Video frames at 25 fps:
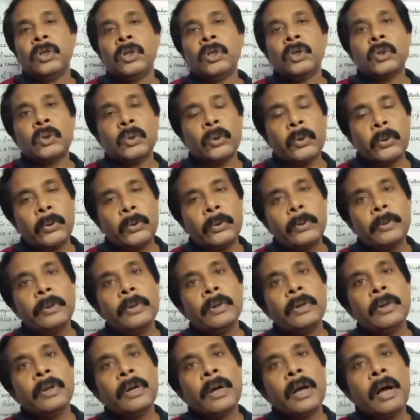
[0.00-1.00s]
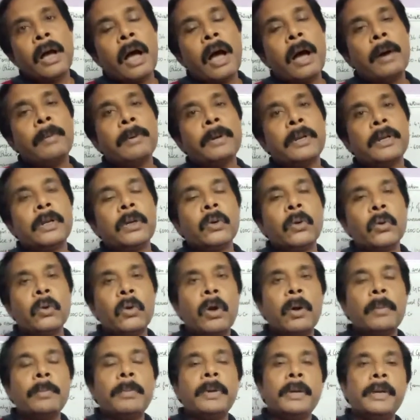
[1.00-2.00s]
So our
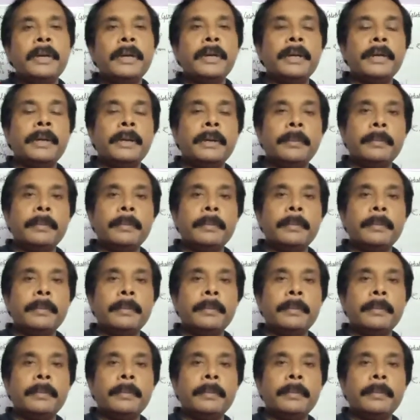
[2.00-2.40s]
economy